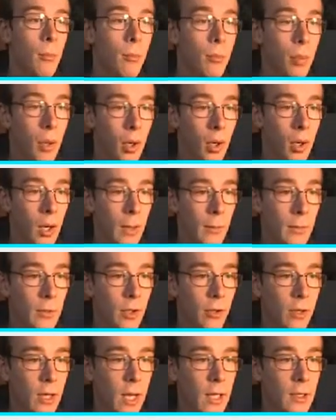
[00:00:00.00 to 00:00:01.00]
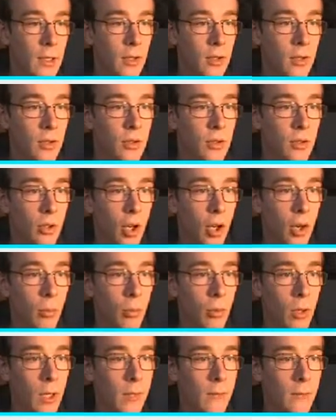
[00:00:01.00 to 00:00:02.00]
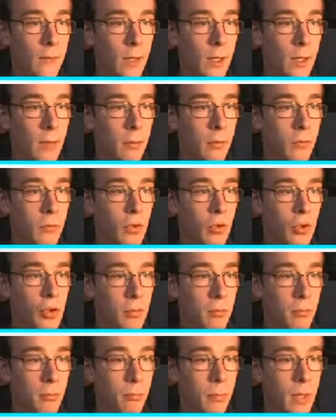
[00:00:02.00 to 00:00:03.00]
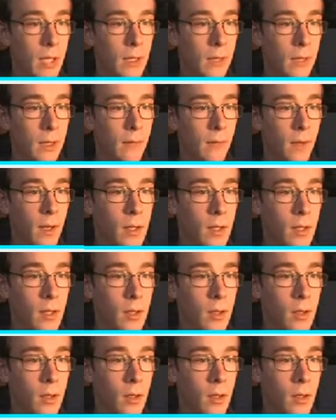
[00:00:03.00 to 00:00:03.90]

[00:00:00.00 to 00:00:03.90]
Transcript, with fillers: But I'm sorry it ended it so briefly with such a big cliffhanger.